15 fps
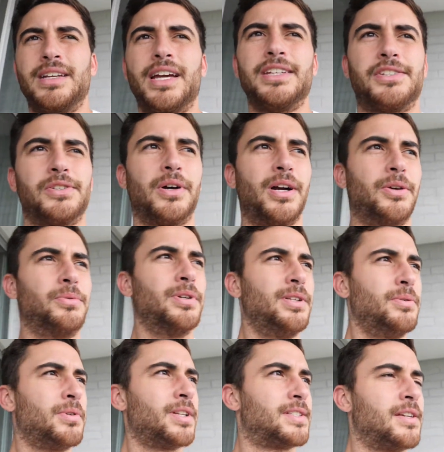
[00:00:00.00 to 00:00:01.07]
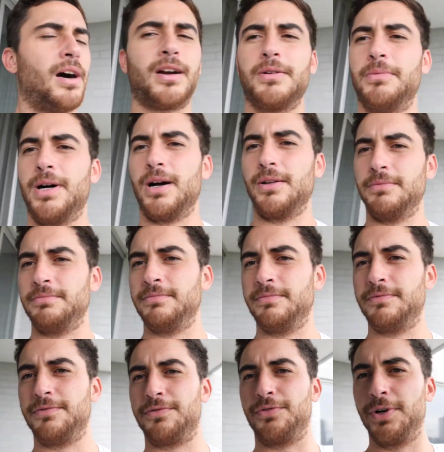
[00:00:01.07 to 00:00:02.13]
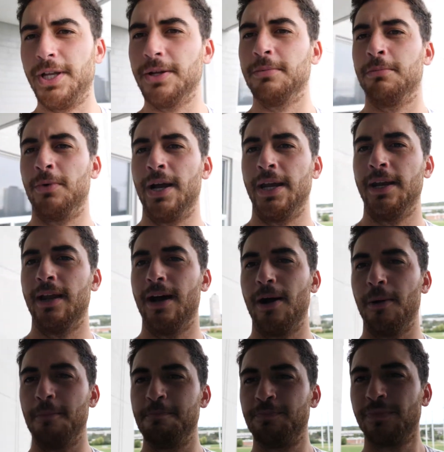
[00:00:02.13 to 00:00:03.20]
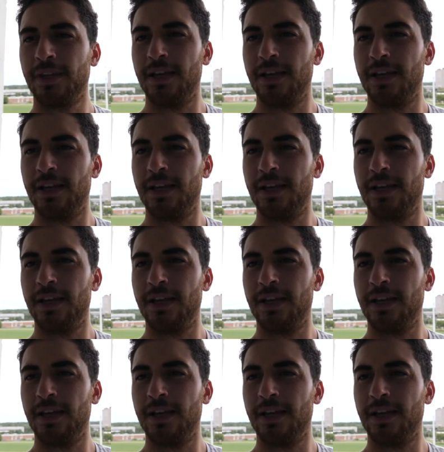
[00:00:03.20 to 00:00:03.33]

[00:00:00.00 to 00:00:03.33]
Okay, so I really want to talk about freedom right now